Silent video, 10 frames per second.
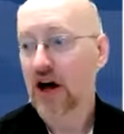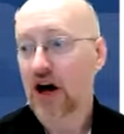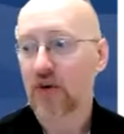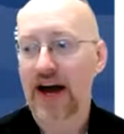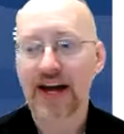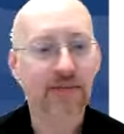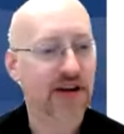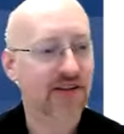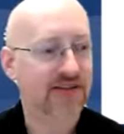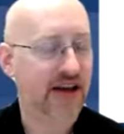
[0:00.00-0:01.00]
Oh, and I'm
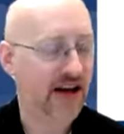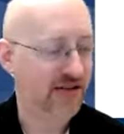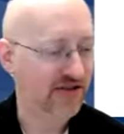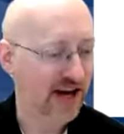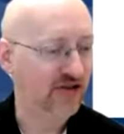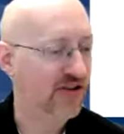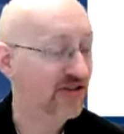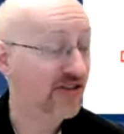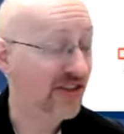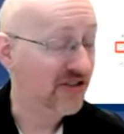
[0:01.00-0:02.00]
going to say, I should
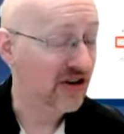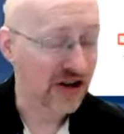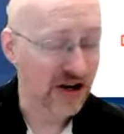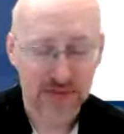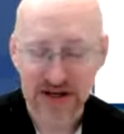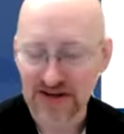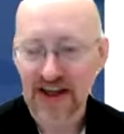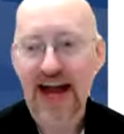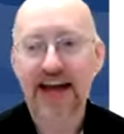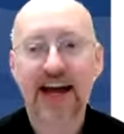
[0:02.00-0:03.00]
have said this earlier, but
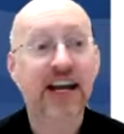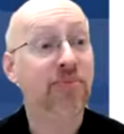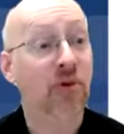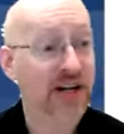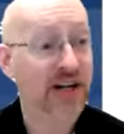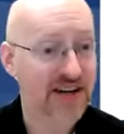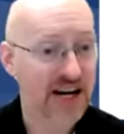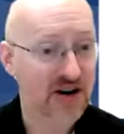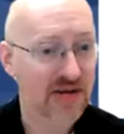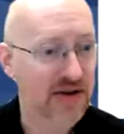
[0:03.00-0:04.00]
at any point in
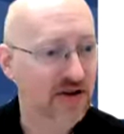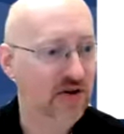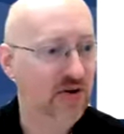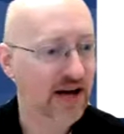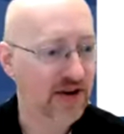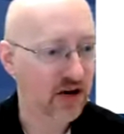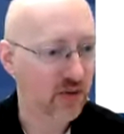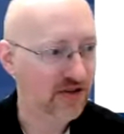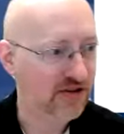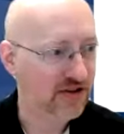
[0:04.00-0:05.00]
here, if you do have any
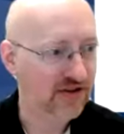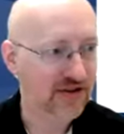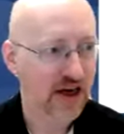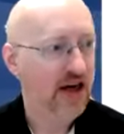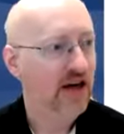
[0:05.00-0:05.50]
questions,